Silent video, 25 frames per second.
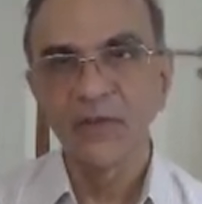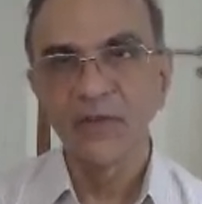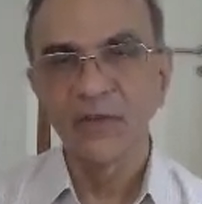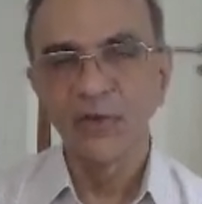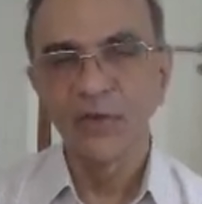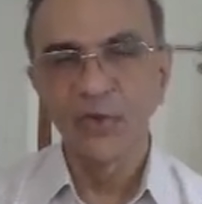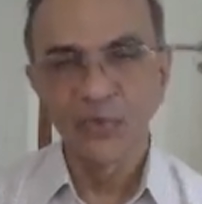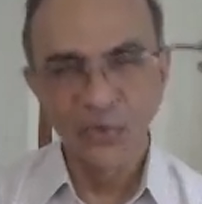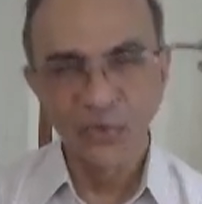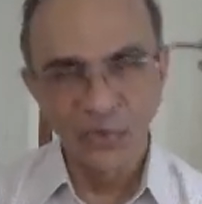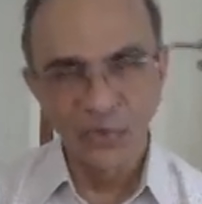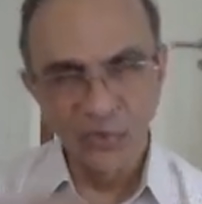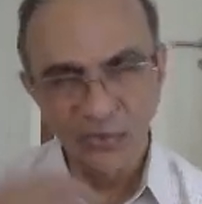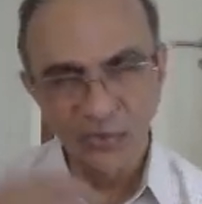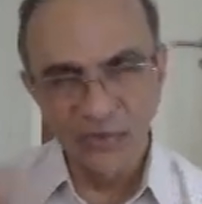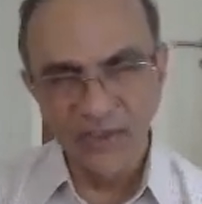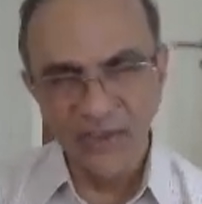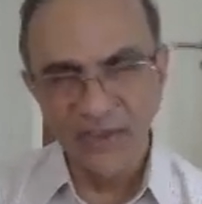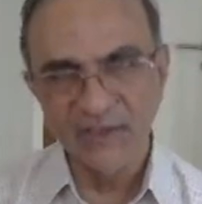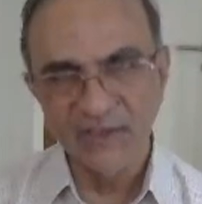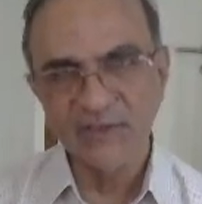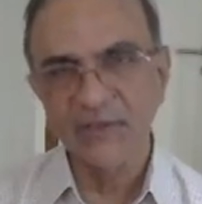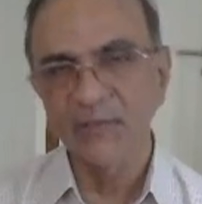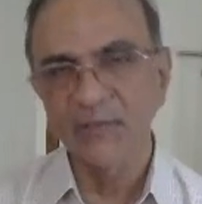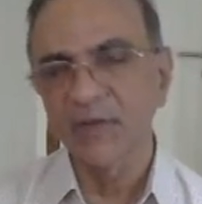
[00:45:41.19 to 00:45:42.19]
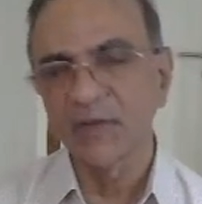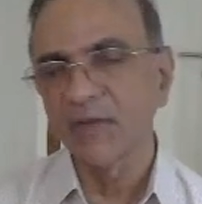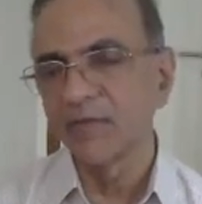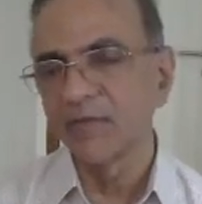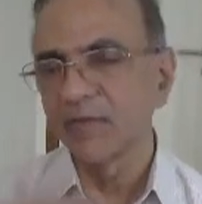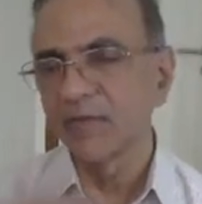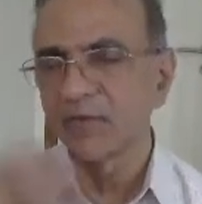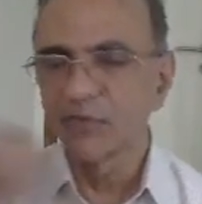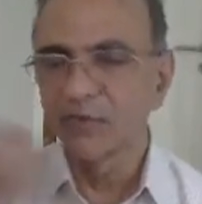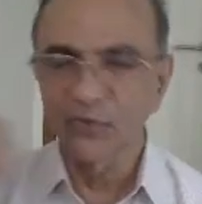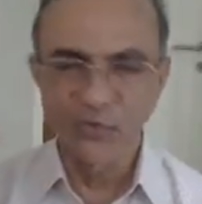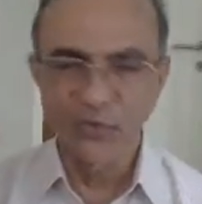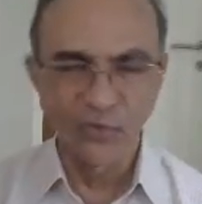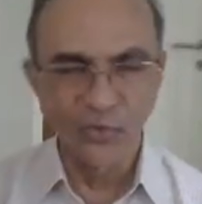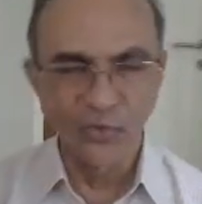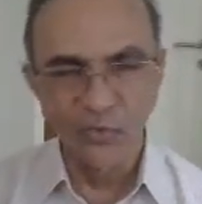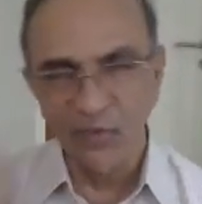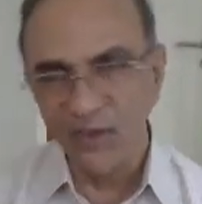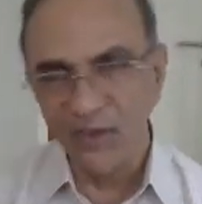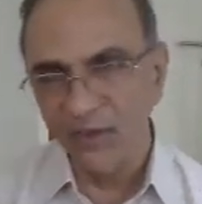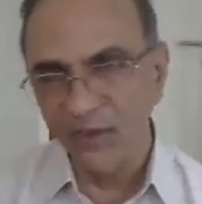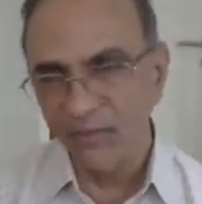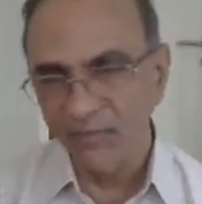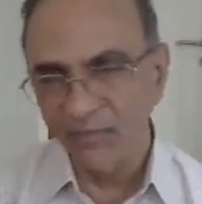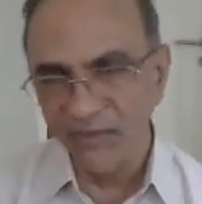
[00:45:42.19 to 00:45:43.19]
You could do calcium levels, you could do
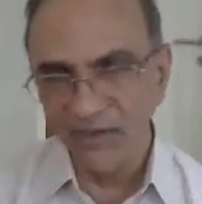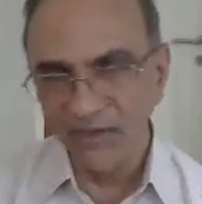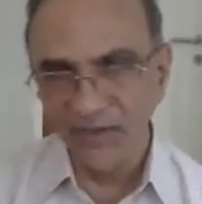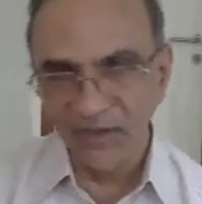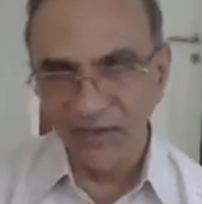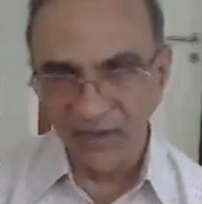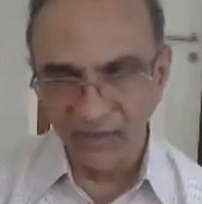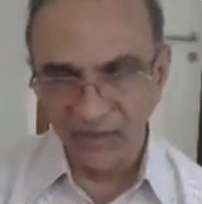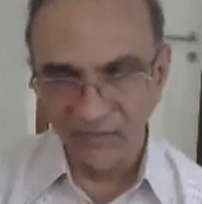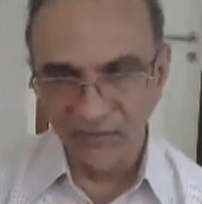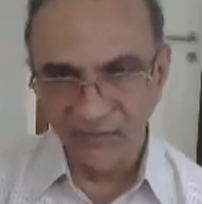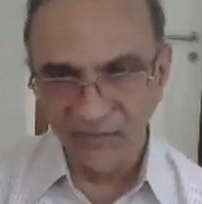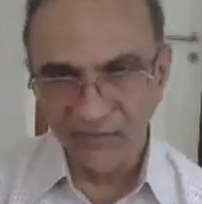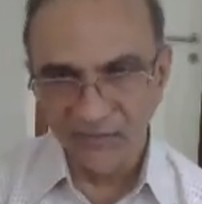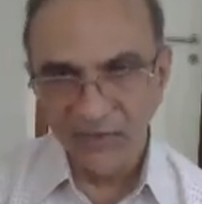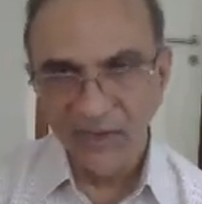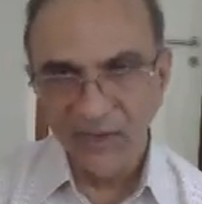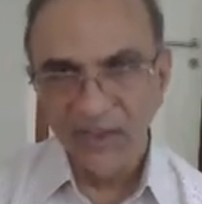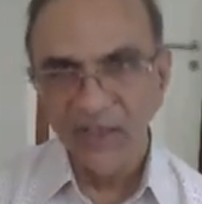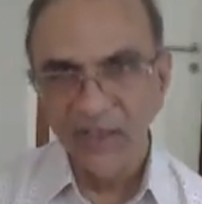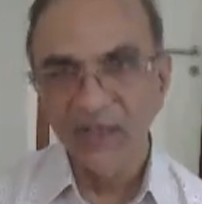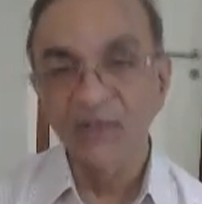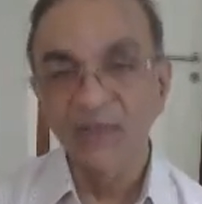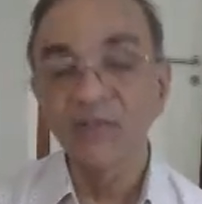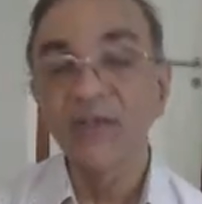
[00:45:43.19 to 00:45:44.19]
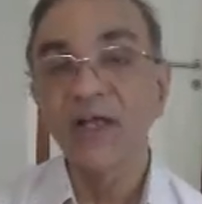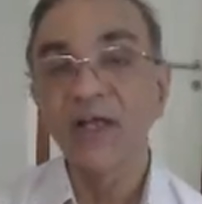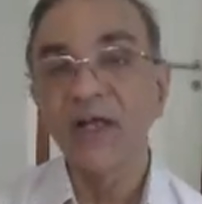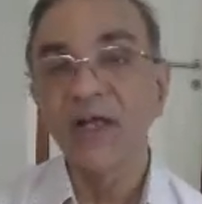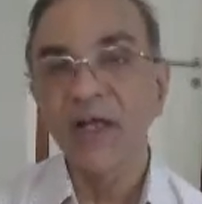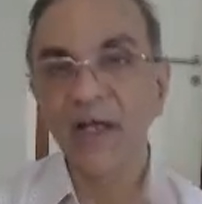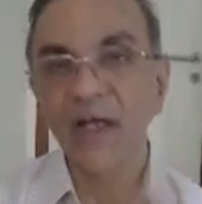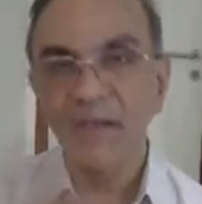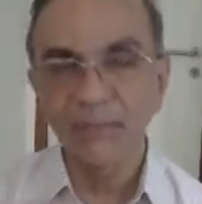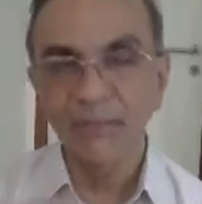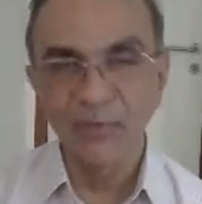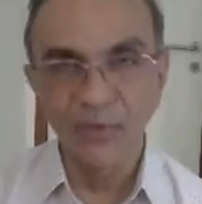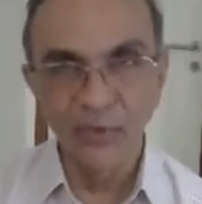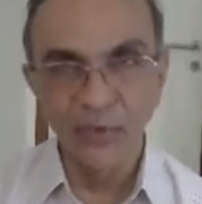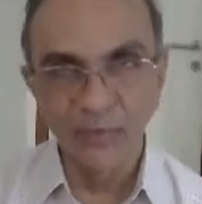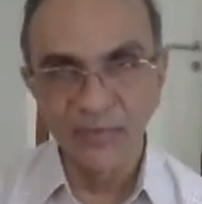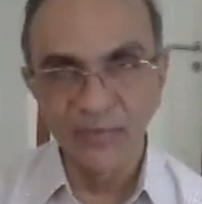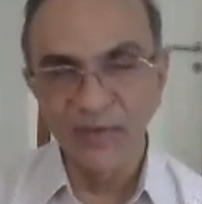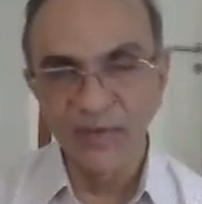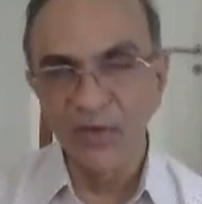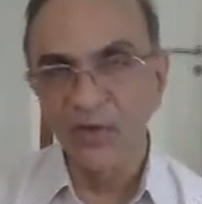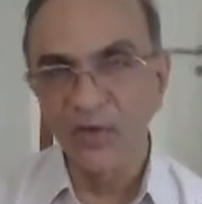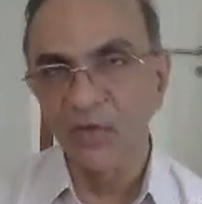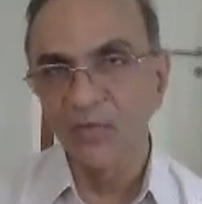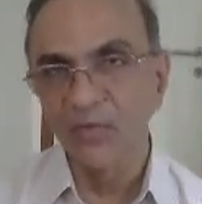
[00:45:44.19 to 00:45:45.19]
vitamin D levels. If they happen to be
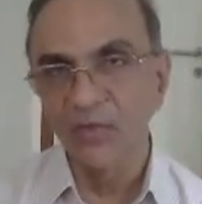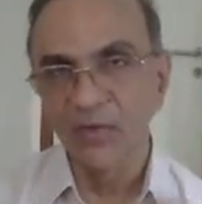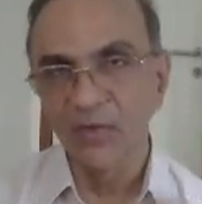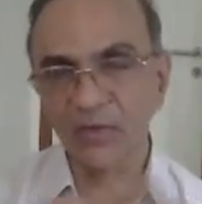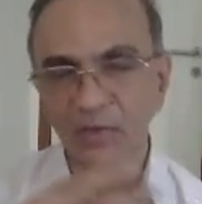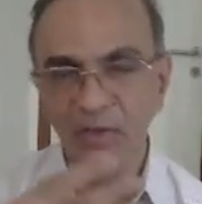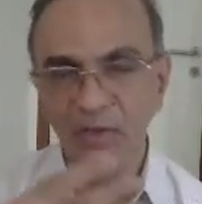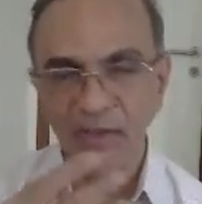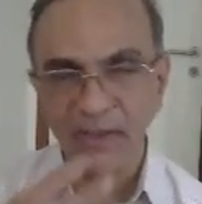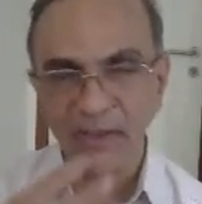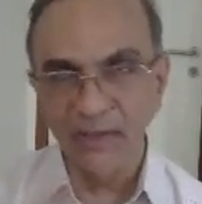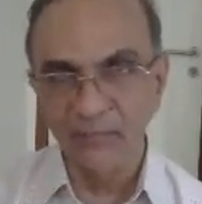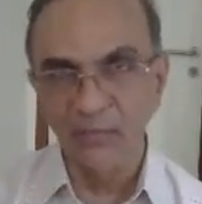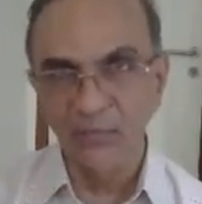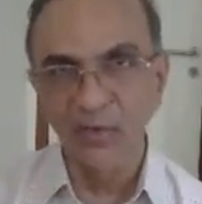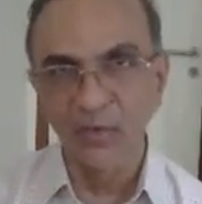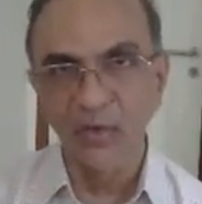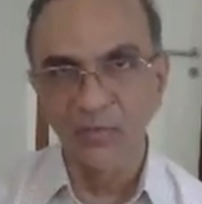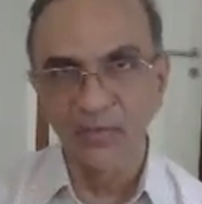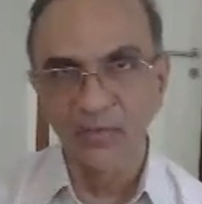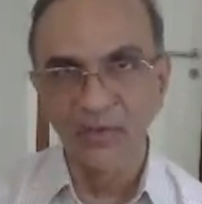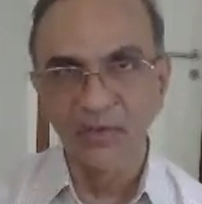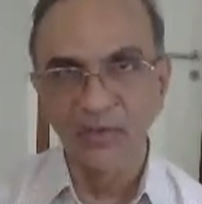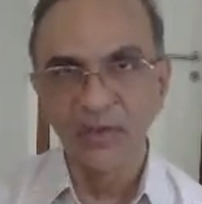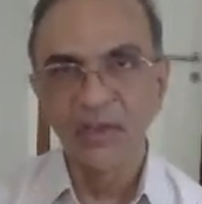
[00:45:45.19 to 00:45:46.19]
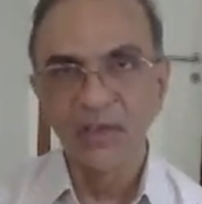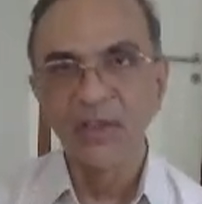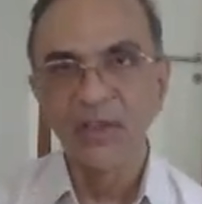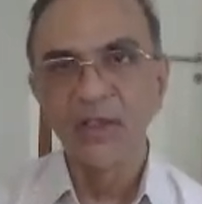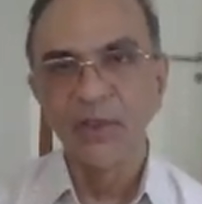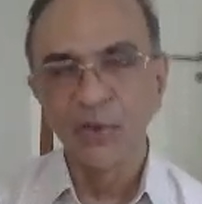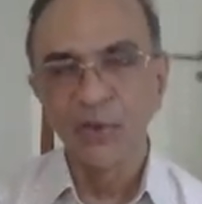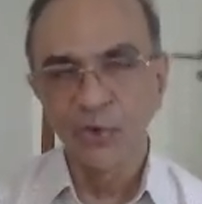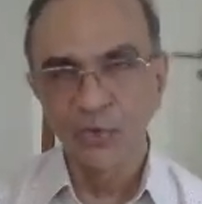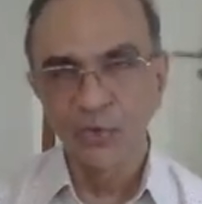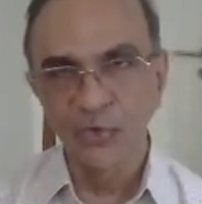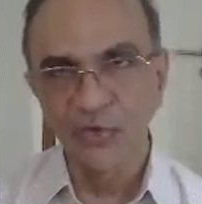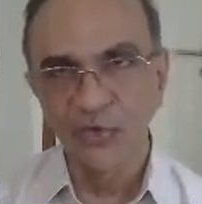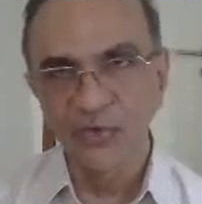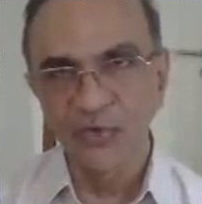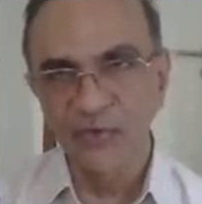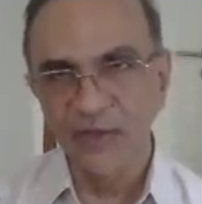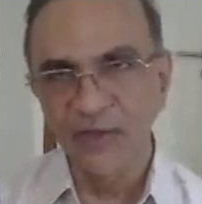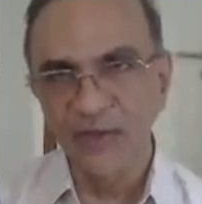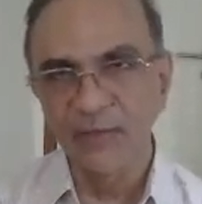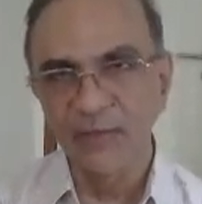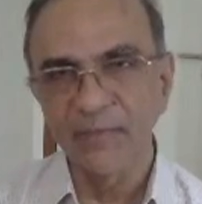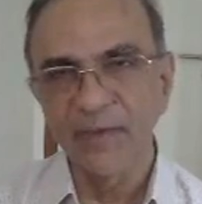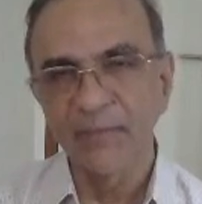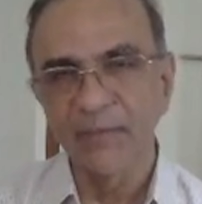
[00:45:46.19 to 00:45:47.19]
abnormal, you could
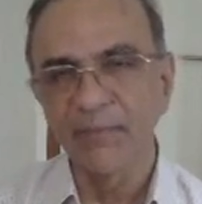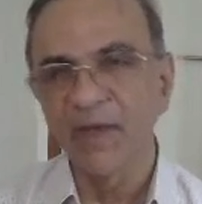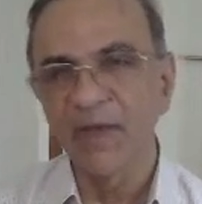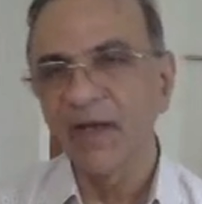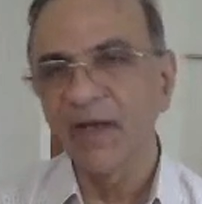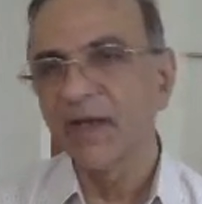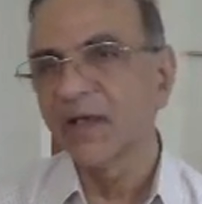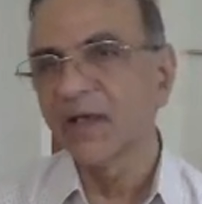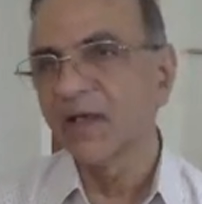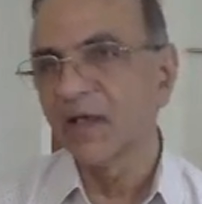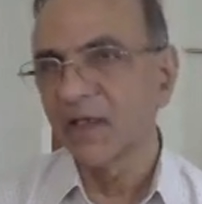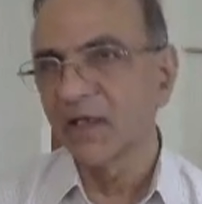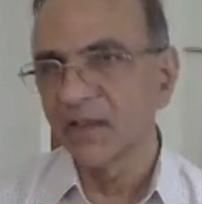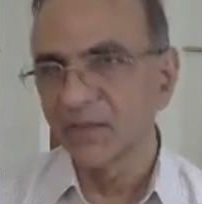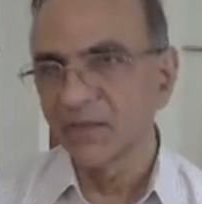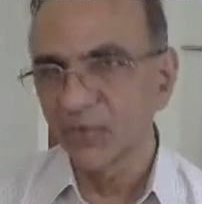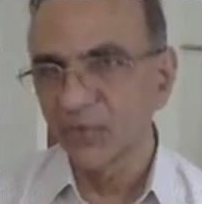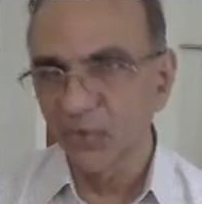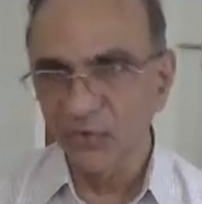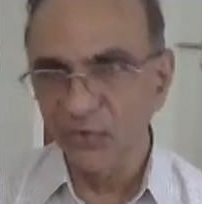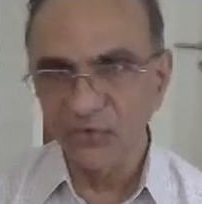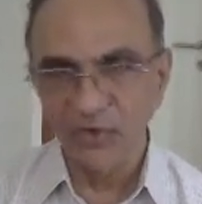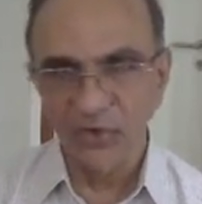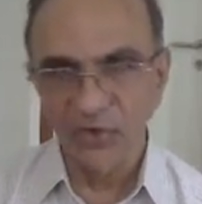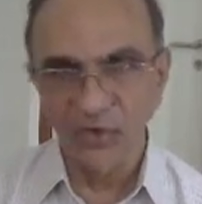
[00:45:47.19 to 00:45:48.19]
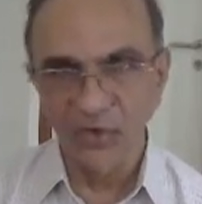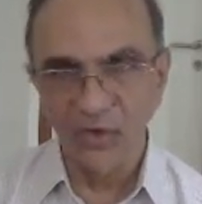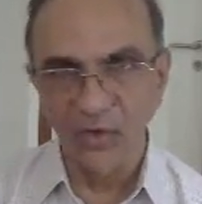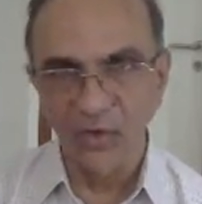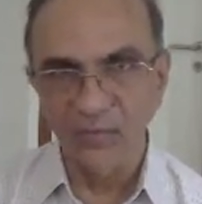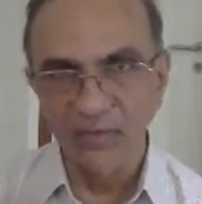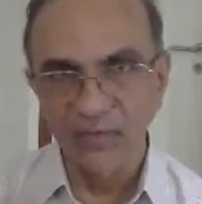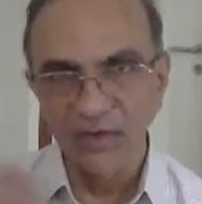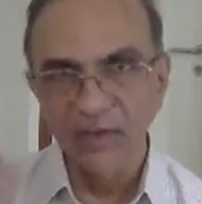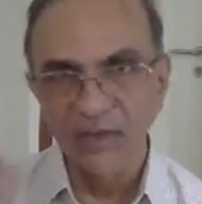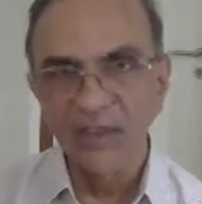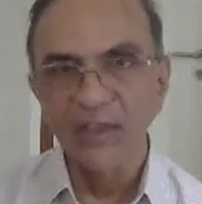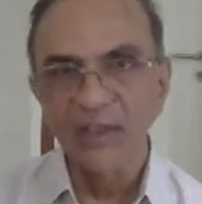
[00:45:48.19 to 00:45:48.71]
treat. By and large, those are normal.